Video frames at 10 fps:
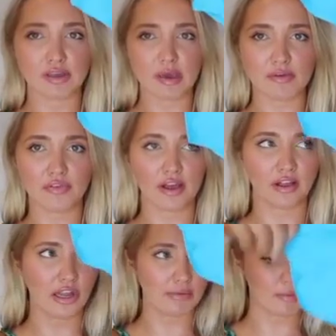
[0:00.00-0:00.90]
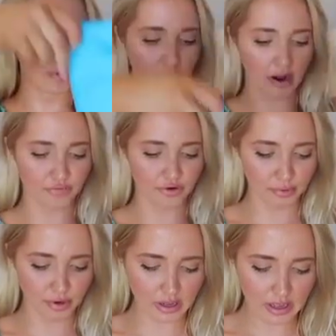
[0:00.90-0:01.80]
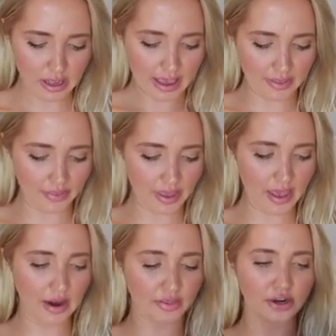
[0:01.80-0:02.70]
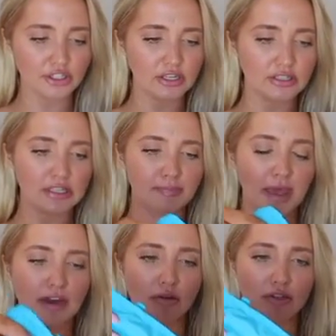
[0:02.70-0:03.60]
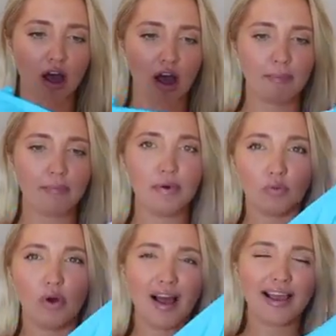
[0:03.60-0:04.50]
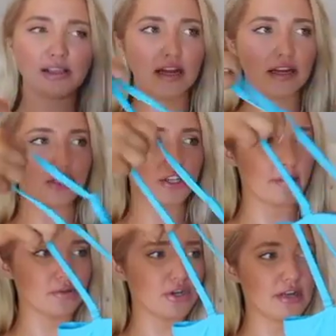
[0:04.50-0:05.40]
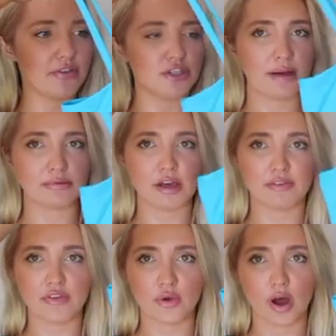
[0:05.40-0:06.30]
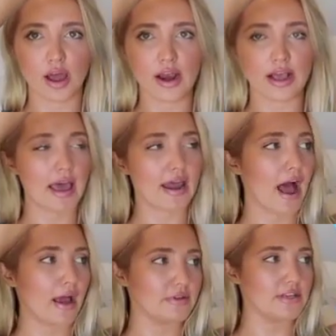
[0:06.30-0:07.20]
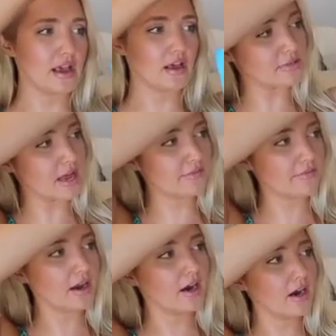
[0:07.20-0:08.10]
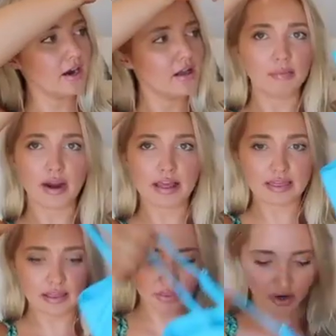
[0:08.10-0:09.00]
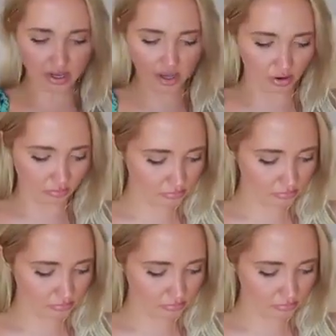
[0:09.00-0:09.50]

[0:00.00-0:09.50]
they make me feel like a little bit more comfortable. And then there's just this bandeau top. Well, I guess it has straps. You can take the straps off if you want. Again, I would take cups out of here, but I think they're cute.